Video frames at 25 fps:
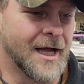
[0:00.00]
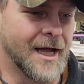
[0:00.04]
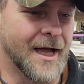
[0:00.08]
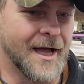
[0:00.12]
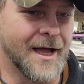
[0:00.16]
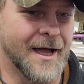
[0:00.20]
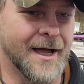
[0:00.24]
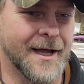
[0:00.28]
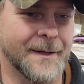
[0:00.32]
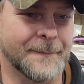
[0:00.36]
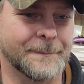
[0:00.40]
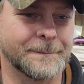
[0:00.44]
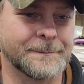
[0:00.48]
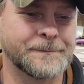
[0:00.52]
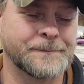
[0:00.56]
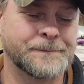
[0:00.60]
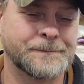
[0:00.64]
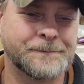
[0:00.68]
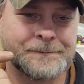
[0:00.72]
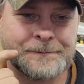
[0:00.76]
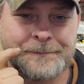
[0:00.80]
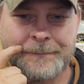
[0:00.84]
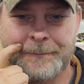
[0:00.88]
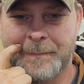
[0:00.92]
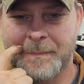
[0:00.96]
What
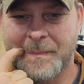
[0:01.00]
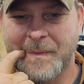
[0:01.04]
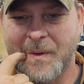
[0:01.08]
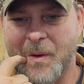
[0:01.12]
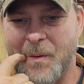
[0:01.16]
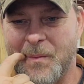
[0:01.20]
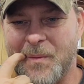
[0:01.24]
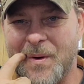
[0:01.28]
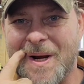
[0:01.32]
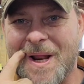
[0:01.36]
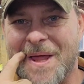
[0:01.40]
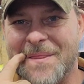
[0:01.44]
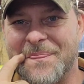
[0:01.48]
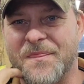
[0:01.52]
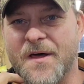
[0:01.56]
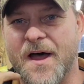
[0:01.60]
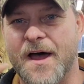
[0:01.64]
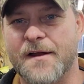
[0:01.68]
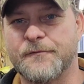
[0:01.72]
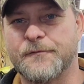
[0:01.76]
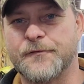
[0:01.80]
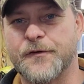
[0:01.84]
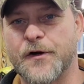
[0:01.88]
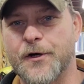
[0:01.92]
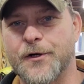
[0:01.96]
I
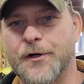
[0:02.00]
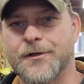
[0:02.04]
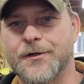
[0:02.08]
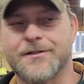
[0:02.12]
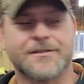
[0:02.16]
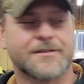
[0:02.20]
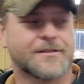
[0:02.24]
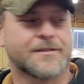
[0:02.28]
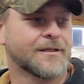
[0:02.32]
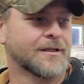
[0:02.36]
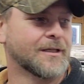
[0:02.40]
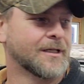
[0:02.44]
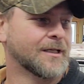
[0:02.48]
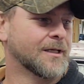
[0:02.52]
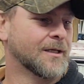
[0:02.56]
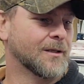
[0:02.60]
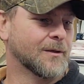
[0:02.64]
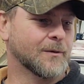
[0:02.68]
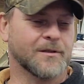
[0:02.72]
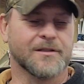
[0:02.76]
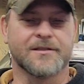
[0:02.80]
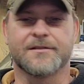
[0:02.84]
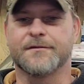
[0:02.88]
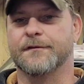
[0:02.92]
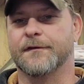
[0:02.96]
thought first
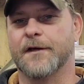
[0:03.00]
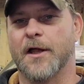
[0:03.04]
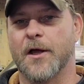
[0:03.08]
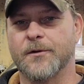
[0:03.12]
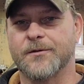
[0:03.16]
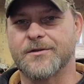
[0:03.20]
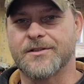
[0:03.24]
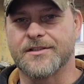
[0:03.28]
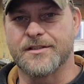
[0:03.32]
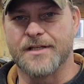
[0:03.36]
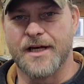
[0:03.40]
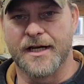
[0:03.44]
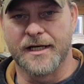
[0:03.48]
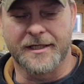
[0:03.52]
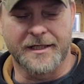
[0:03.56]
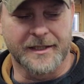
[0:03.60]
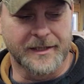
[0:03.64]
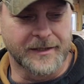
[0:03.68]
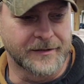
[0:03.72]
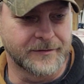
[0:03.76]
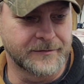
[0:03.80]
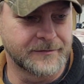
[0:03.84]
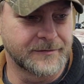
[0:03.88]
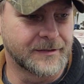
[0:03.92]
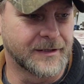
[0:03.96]
was float
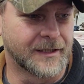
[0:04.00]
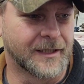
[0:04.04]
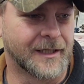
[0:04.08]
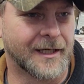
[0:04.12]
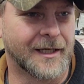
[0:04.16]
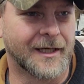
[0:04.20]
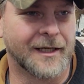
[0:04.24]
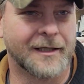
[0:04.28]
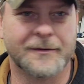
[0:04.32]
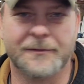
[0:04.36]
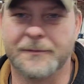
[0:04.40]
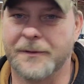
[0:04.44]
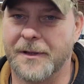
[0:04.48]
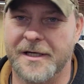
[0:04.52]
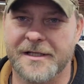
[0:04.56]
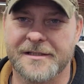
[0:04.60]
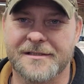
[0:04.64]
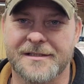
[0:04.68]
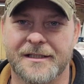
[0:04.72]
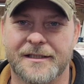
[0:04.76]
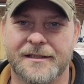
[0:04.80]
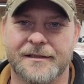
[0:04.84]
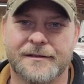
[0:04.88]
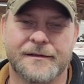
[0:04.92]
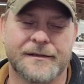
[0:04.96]
sticking,
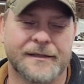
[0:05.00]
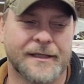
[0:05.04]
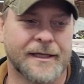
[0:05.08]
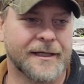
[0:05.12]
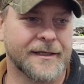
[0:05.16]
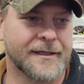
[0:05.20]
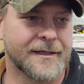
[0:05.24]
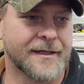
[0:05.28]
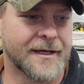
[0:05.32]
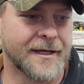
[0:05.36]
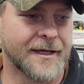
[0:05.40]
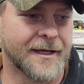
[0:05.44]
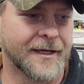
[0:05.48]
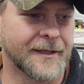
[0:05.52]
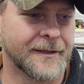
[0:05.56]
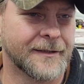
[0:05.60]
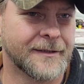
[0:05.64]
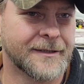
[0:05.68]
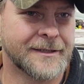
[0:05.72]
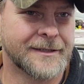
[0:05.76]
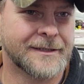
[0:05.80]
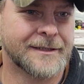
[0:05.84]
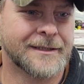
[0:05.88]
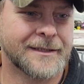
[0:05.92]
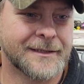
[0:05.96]
wasn't. Then
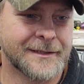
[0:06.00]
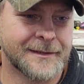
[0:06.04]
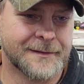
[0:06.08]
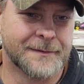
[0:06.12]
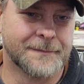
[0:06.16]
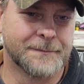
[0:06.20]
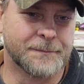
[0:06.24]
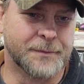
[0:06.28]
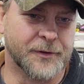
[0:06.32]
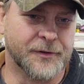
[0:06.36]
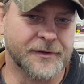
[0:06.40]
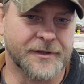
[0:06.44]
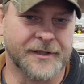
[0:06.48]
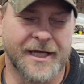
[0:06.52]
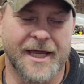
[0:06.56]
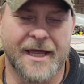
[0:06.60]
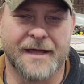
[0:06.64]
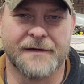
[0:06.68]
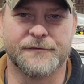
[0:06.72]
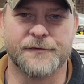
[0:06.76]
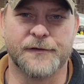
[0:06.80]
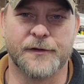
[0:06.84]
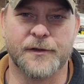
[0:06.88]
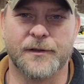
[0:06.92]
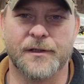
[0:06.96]
pulled
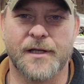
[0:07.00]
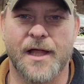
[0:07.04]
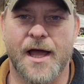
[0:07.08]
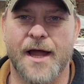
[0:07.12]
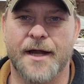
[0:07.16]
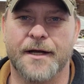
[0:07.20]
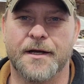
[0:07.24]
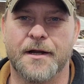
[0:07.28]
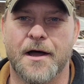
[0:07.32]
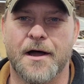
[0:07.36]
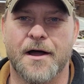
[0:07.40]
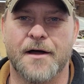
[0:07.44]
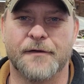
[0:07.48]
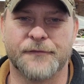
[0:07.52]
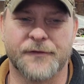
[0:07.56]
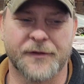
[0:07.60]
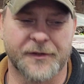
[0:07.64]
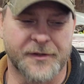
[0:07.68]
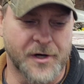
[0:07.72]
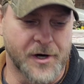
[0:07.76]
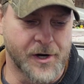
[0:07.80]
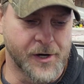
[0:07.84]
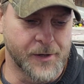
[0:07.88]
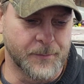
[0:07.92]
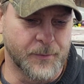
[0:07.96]
the fuel line off the
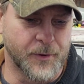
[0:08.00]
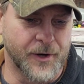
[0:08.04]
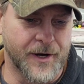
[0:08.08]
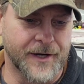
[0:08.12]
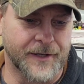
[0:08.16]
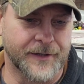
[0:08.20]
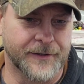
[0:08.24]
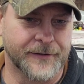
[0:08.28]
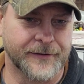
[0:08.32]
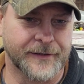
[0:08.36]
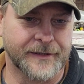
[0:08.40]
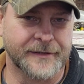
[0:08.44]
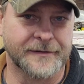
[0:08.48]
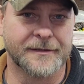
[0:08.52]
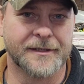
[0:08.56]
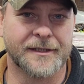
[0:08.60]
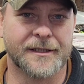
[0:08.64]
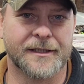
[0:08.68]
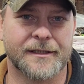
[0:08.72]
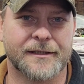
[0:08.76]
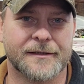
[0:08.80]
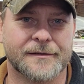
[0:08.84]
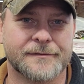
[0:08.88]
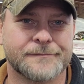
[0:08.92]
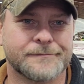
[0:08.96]
carburetor
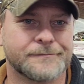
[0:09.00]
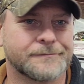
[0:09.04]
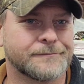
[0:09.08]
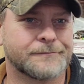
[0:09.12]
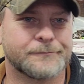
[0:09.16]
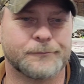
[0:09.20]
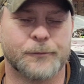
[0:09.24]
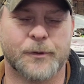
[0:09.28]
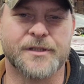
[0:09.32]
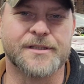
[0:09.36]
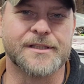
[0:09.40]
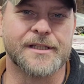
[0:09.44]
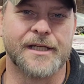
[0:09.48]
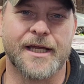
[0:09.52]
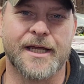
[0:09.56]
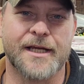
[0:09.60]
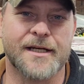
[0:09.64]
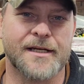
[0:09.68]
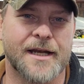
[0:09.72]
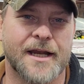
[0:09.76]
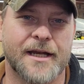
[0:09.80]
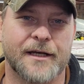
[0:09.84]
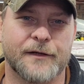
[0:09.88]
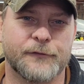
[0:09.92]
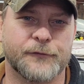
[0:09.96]
and wasn't
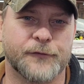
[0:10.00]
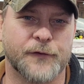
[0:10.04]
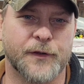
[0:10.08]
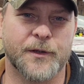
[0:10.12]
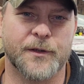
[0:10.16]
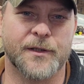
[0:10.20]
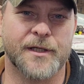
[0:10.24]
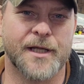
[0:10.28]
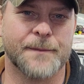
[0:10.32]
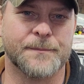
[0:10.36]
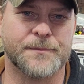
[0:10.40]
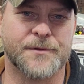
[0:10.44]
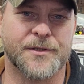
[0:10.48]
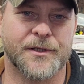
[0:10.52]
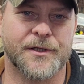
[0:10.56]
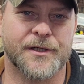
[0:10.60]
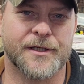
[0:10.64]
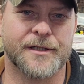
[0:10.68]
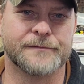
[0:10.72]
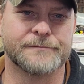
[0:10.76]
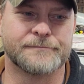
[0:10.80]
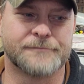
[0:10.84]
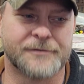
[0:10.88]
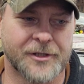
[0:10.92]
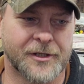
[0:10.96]
getting any fuel up to
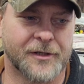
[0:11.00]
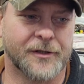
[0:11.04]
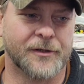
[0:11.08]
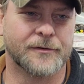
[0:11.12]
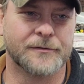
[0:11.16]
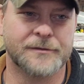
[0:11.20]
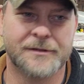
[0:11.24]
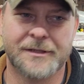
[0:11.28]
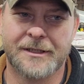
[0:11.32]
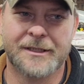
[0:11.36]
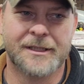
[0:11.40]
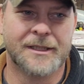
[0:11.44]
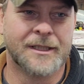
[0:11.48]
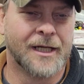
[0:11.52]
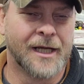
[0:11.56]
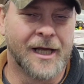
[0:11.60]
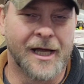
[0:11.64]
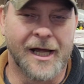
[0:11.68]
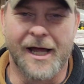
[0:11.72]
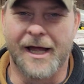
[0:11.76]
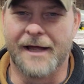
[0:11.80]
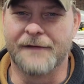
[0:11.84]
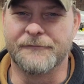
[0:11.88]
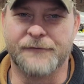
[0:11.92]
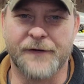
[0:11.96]
it. So
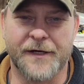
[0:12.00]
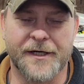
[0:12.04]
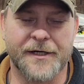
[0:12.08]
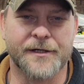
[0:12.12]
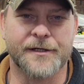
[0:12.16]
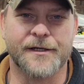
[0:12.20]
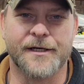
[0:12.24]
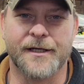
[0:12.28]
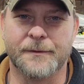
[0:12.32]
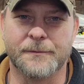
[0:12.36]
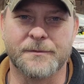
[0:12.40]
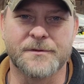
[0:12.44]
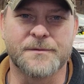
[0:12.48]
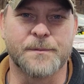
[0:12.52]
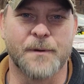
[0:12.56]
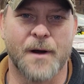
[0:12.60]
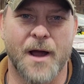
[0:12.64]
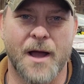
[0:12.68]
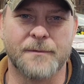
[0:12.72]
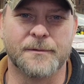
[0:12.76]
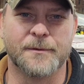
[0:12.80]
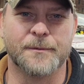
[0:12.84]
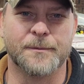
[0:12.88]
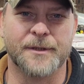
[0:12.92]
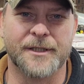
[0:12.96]
I figured it was
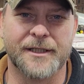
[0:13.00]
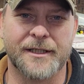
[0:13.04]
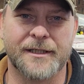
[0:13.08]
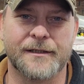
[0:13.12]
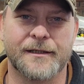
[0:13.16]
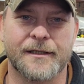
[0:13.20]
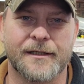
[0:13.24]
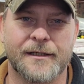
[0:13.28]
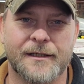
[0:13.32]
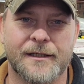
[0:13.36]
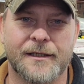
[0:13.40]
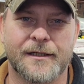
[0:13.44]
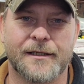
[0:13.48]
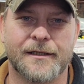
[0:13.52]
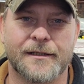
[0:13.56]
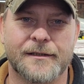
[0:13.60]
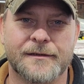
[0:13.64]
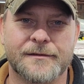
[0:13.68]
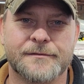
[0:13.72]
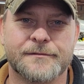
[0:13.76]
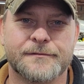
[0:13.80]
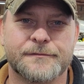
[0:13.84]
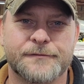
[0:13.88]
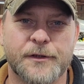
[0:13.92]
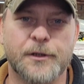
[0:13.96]
probably
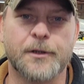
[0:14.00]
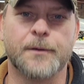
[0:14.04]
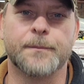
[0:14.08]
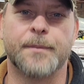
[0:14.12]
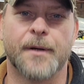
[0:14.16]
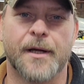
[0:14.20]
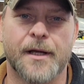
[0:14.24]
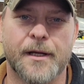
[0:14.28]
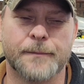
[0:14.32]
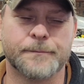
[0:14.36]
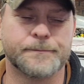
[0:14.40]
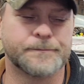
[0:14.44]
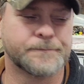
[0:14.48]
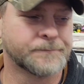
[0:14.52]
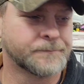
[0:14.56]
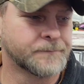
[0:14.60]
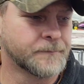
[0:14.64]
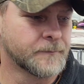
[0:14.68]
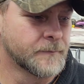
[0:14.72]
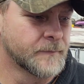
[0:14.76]
the fuel pump.